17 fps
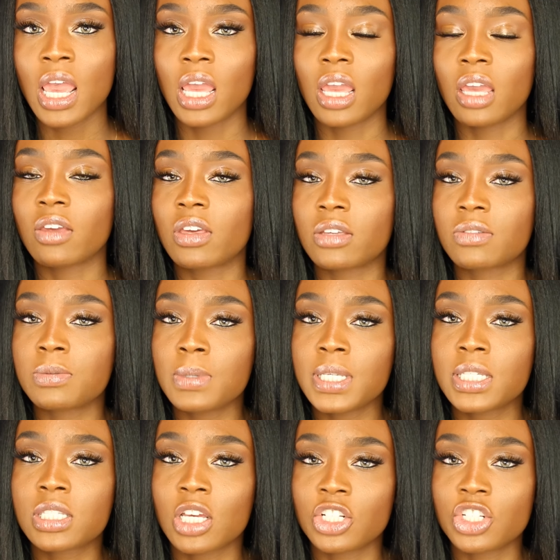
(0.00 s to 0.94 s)
It gives
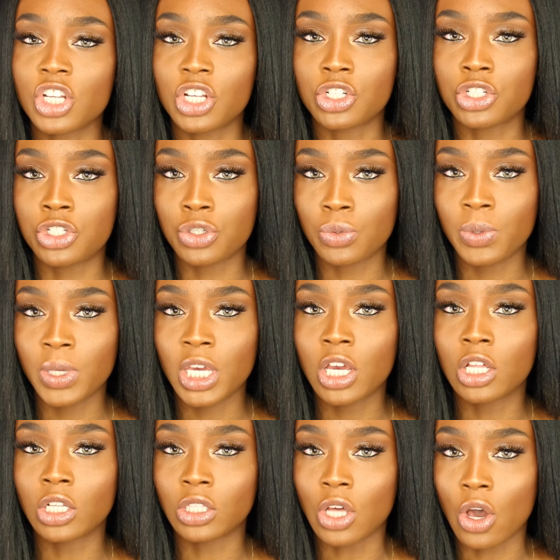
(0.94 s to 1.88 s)
me such a dewy
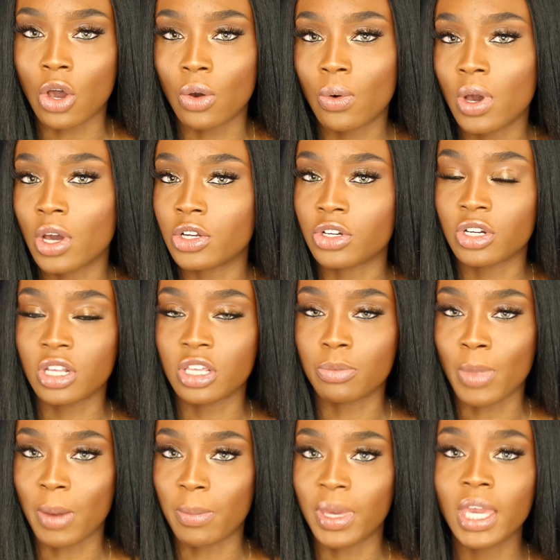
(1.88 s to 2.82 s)
glow
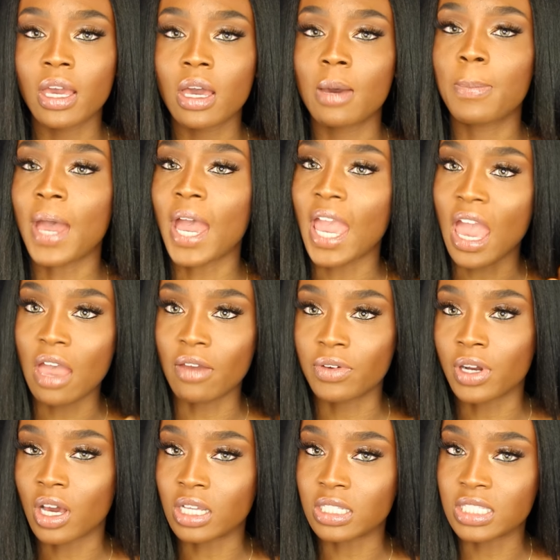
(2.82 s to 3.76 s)
underneath my makeup. I have
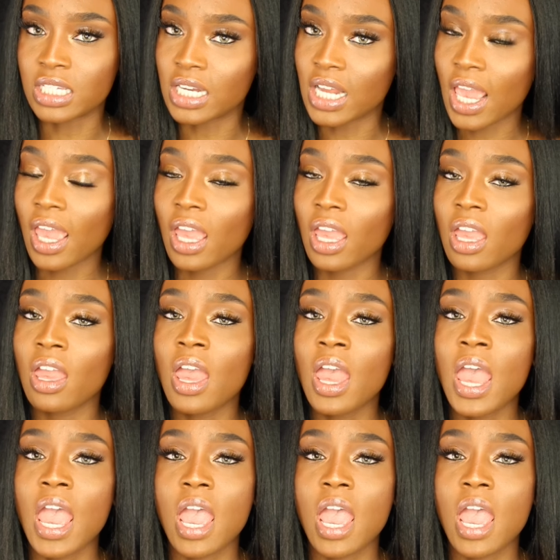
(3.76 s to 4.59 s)
it on today.